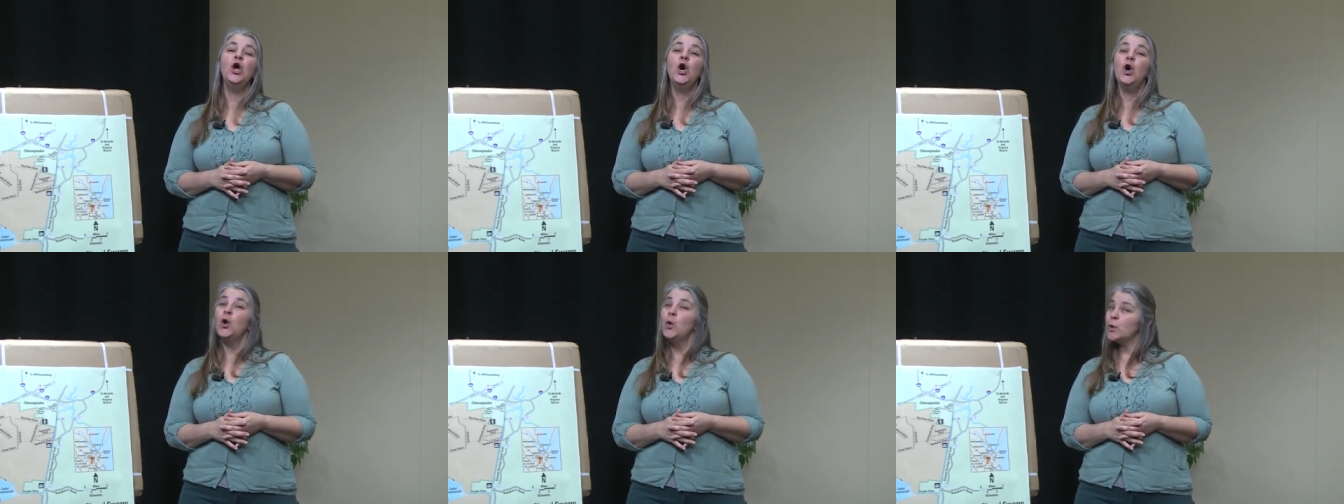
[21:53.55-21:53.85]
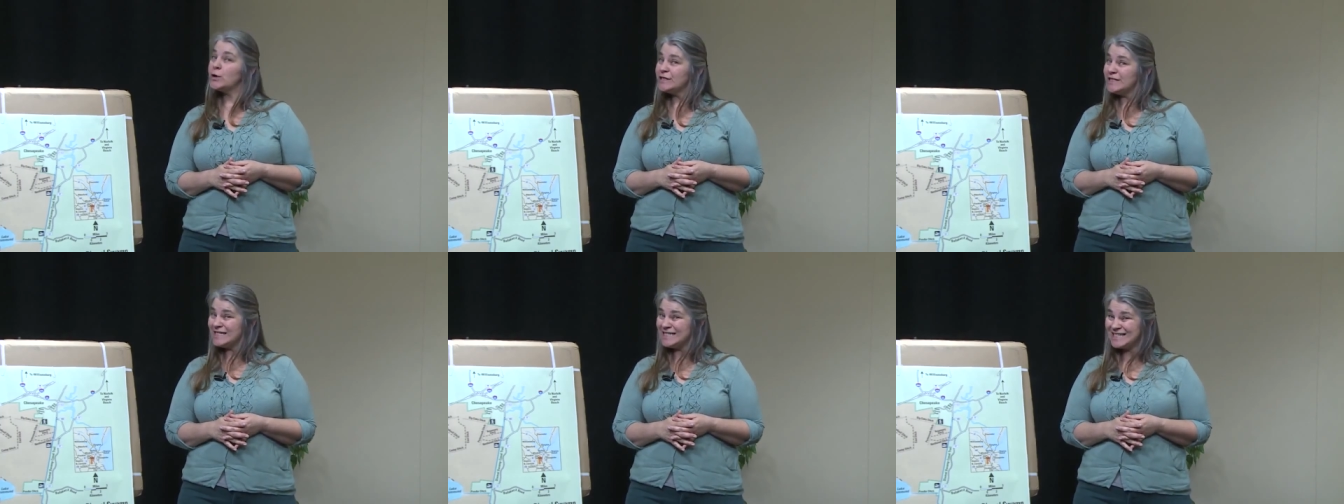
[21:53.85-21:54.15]
who
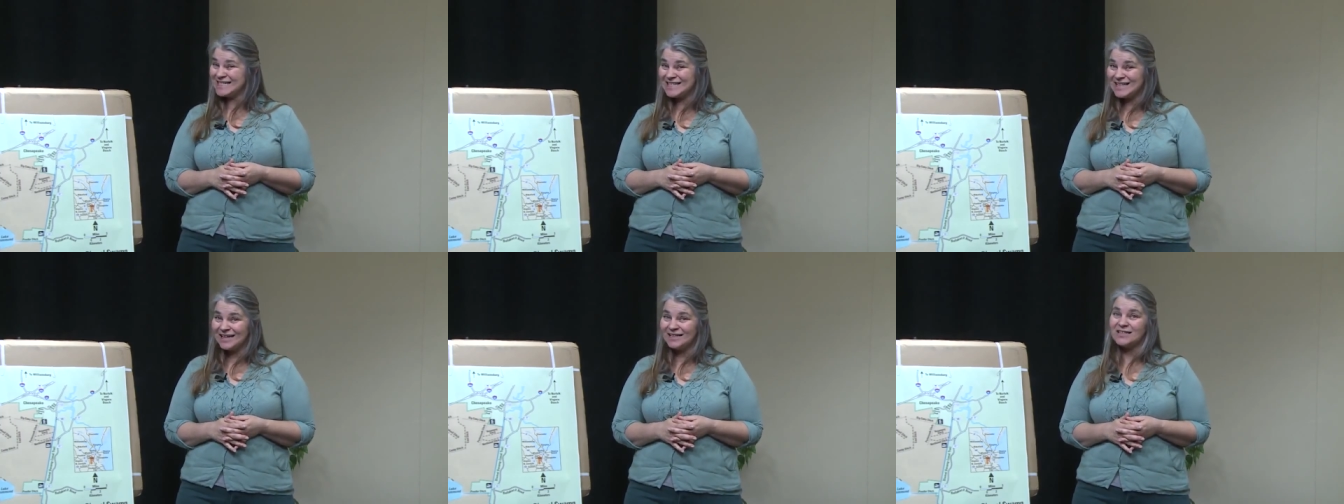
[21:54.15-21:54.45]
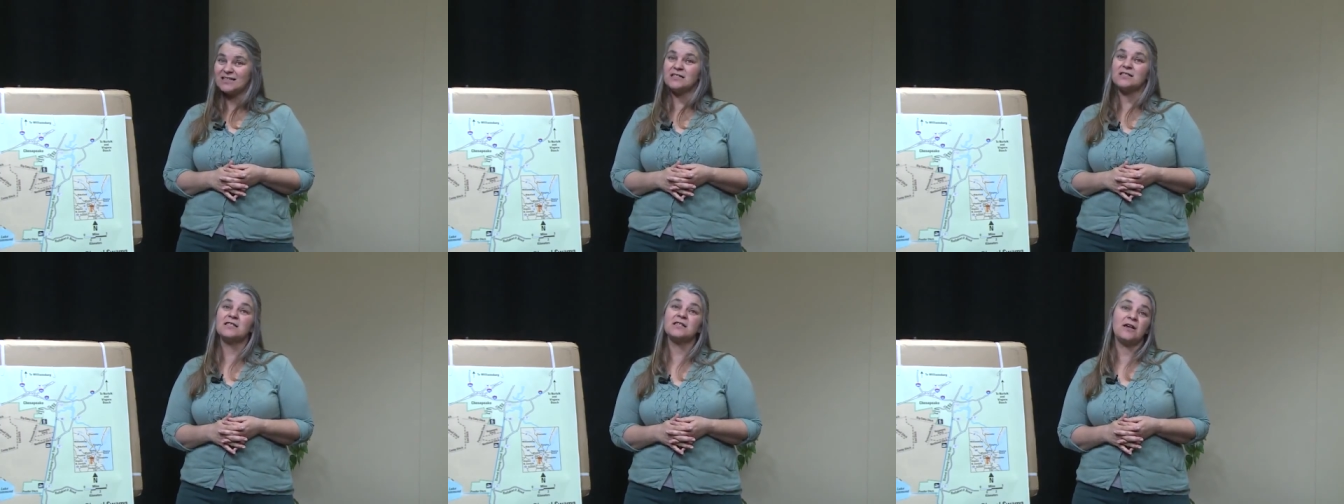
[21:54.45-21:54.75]
are
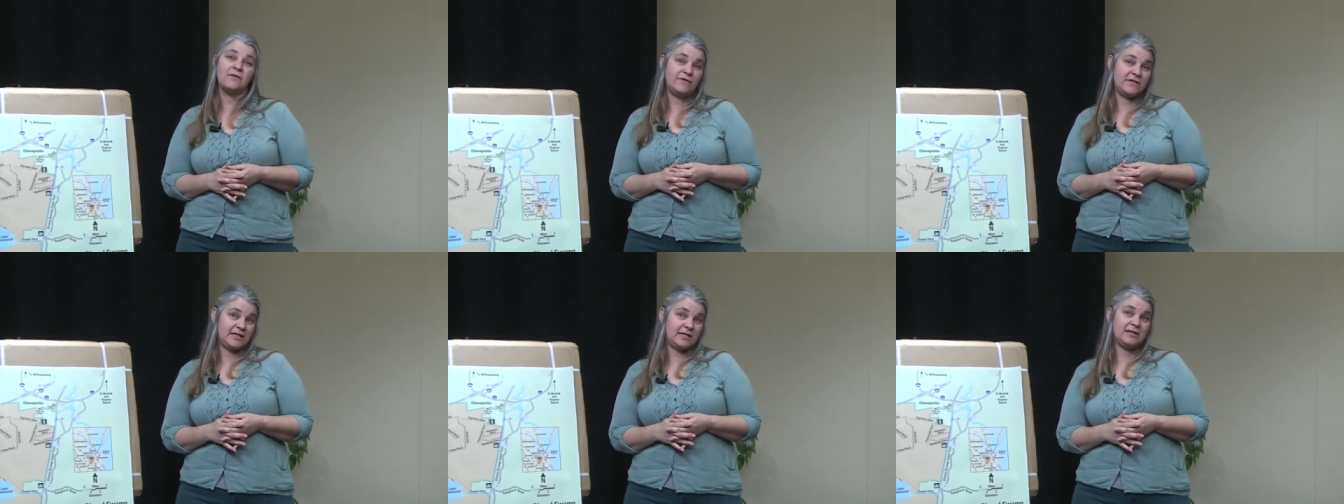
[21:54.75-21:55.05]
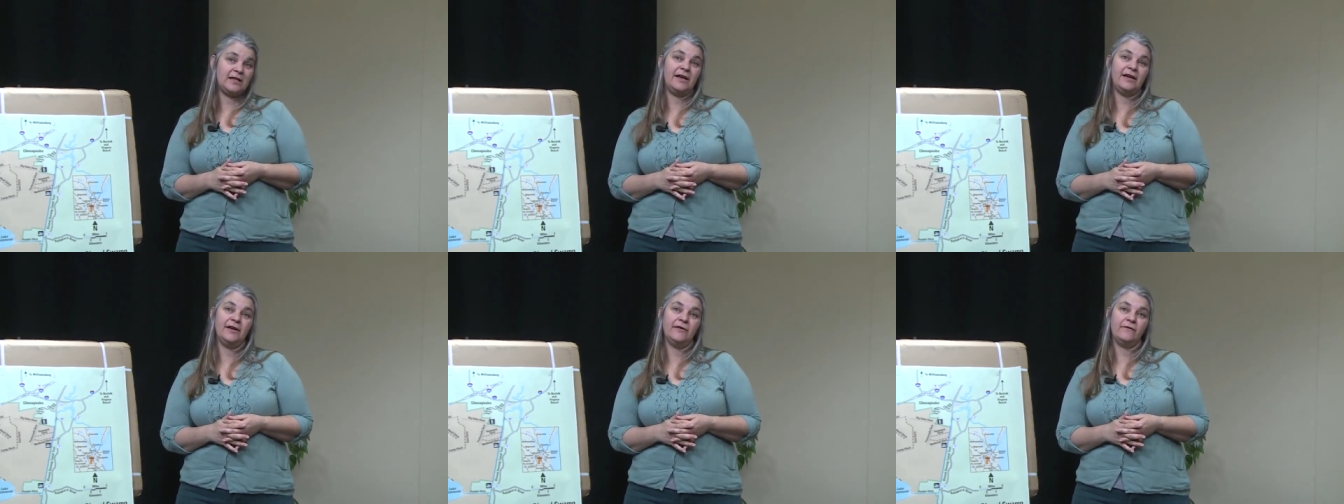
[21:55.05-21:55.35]
descendants of
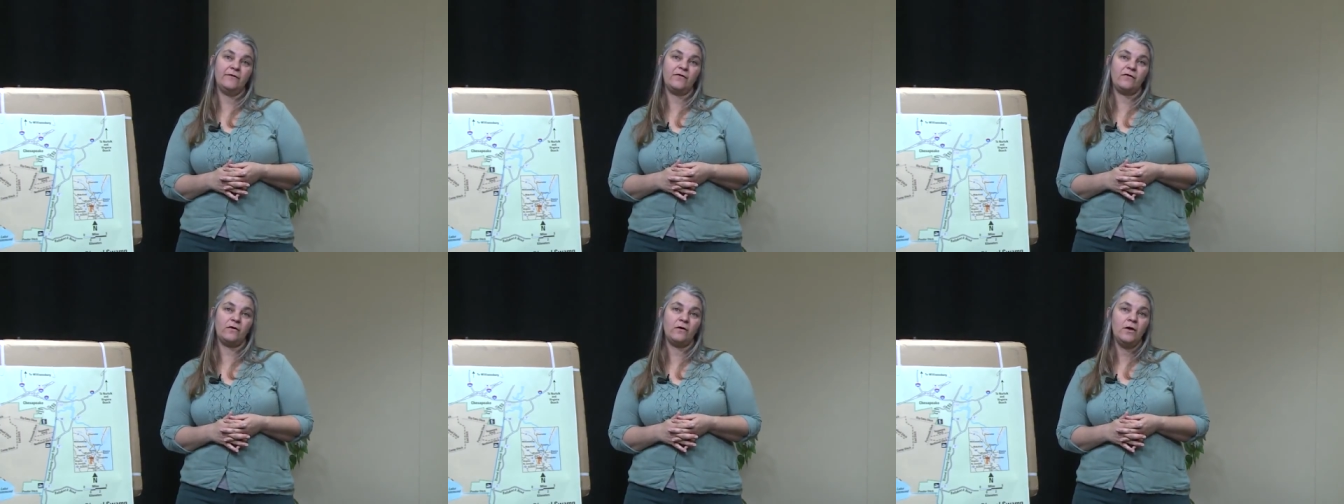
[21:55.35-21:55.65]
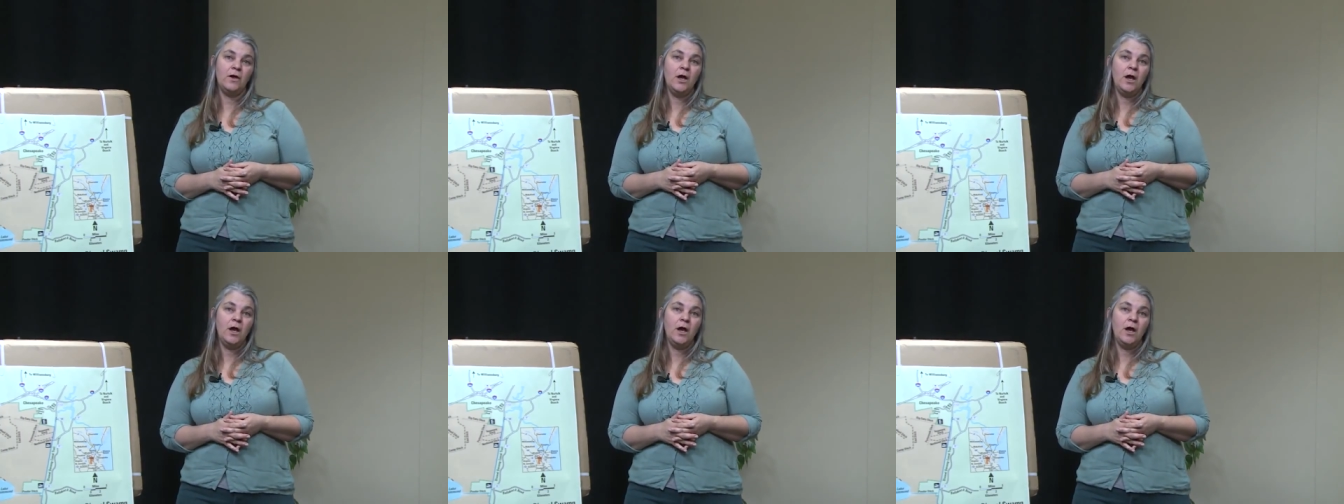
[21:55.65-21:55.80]
slaves.